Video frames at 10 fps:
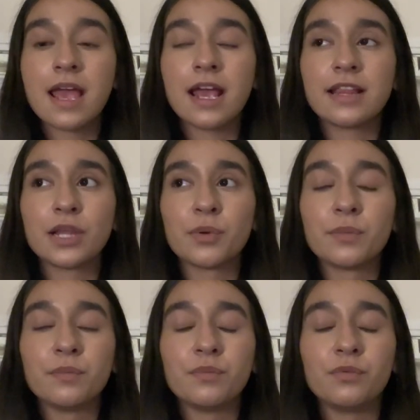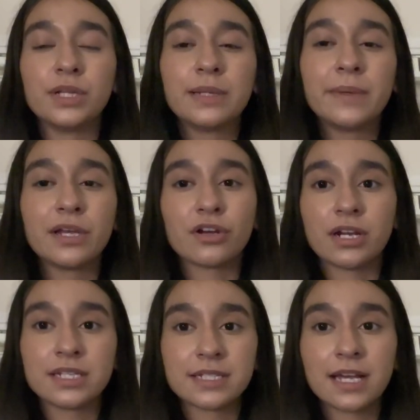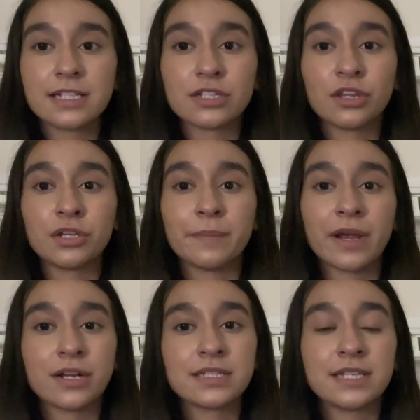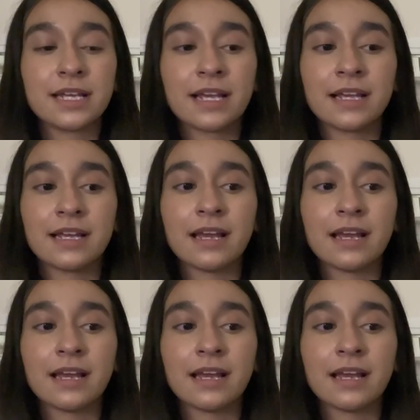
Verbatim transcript: and they were really being criticized on their parenting at,